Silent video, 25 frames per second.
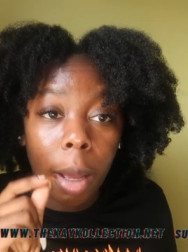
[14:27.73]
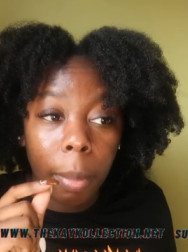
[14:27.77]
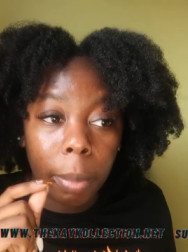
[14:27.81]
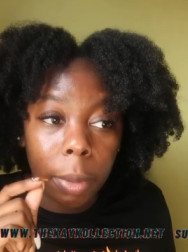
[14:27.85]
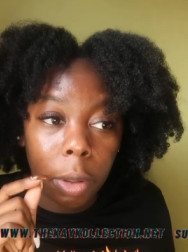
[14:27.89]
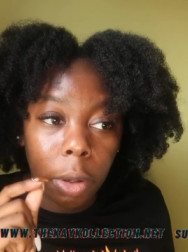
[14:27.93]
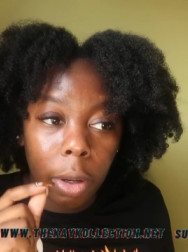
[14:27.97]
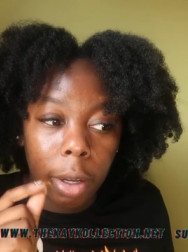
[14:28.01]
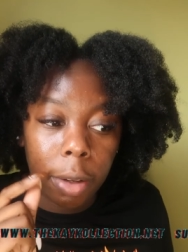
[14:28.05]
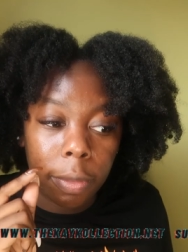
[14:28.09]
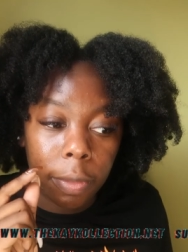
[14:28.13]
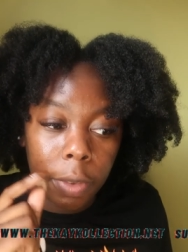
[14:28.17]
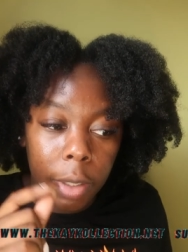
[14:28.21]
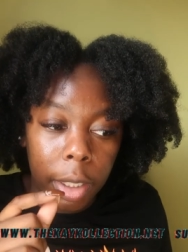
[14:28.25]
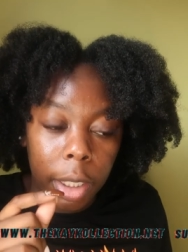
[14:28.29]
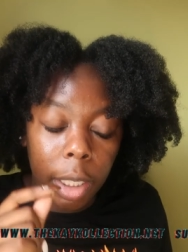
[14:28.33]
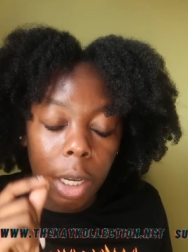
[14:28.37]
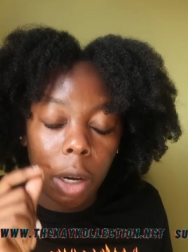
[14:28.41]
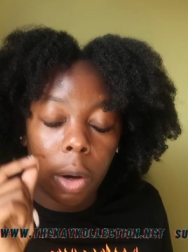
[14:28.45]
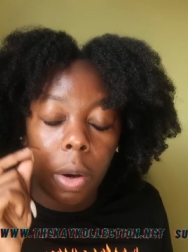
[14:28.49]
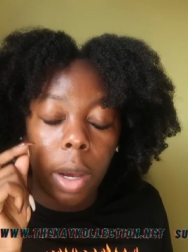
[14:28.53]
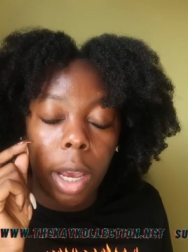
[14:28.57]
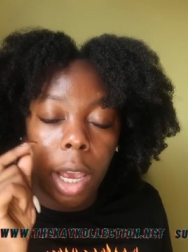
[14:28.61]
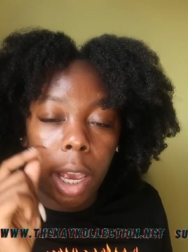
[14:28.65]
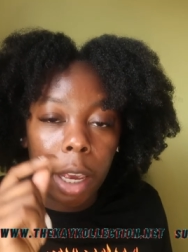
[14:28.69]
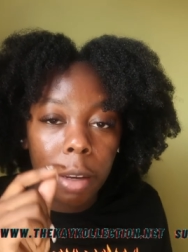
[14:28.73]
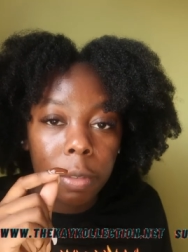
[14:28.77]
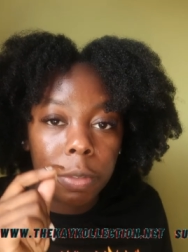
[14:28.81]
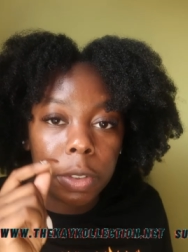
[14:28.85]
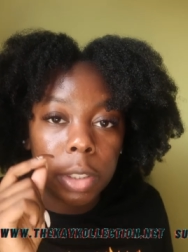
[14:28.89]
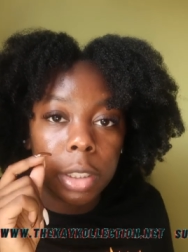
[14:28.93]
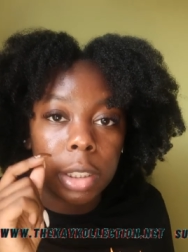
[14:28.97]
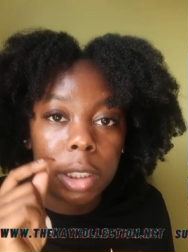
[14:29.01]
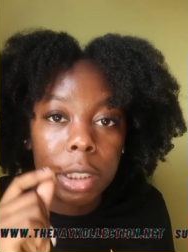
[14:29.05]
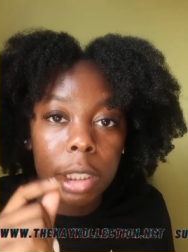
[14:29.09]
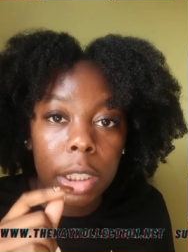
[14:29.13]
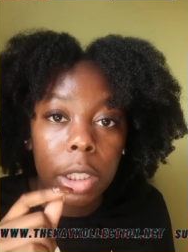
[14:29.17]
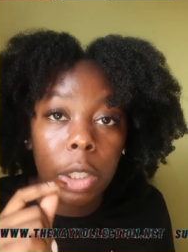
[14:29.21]
upload a video
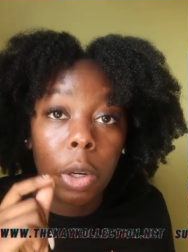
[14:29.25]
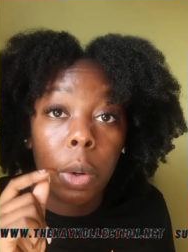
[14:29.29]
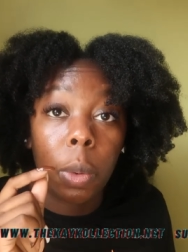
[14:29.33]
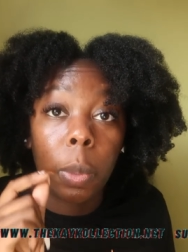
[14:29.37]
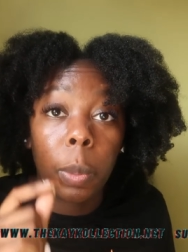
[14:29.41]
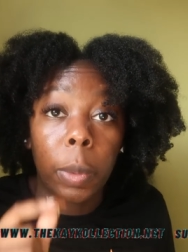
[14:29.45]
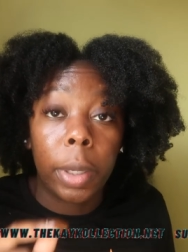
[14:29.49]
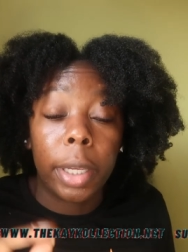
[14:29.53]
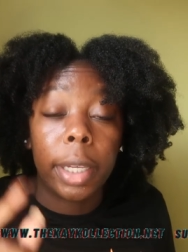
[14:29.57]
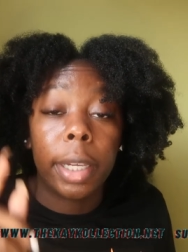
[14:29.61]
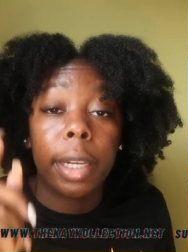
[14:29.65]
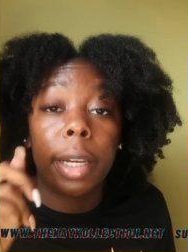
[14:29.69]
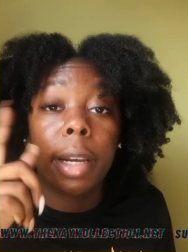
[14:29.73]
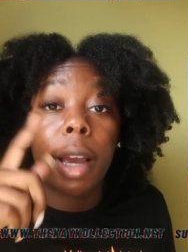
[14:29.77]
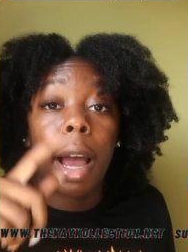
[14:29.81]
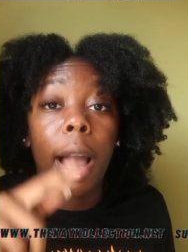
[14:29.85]
every single week.